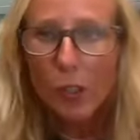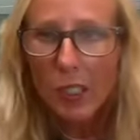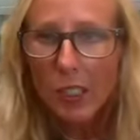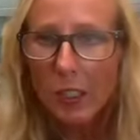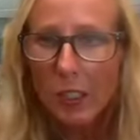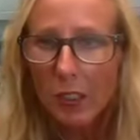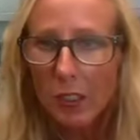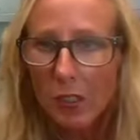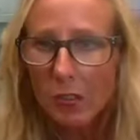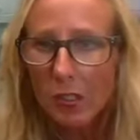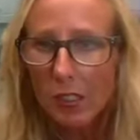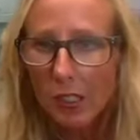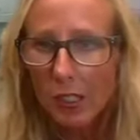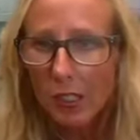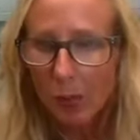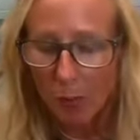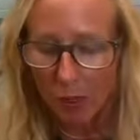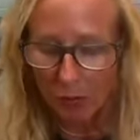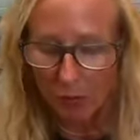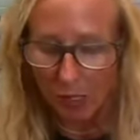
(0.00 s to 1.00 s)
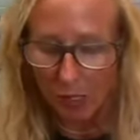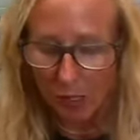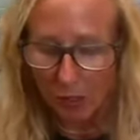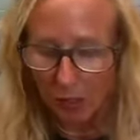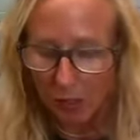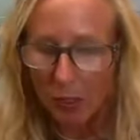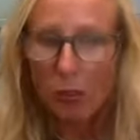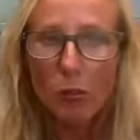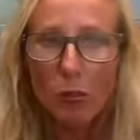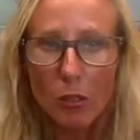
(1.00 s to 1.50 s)
I don't stick my finger
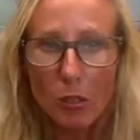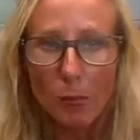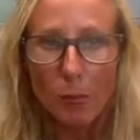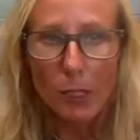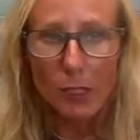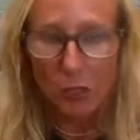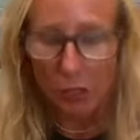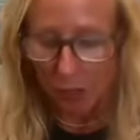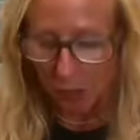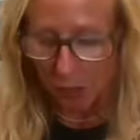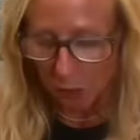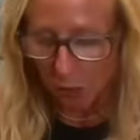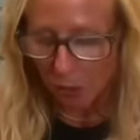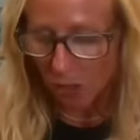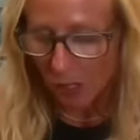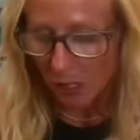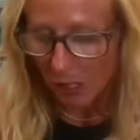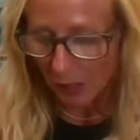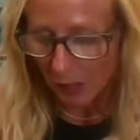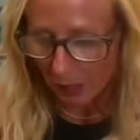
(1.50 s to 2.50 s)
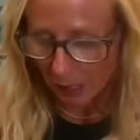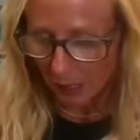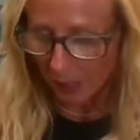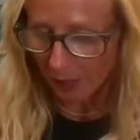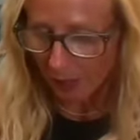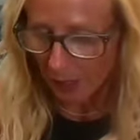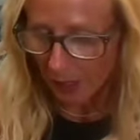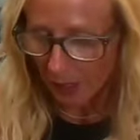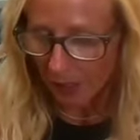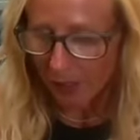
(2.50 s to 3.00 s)
or my tush in
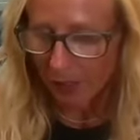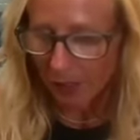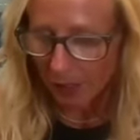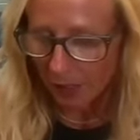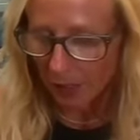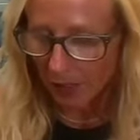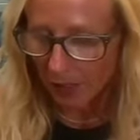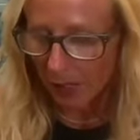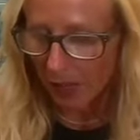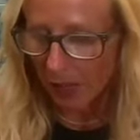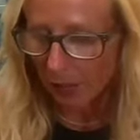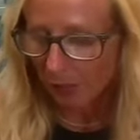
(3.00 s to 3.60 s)
that again.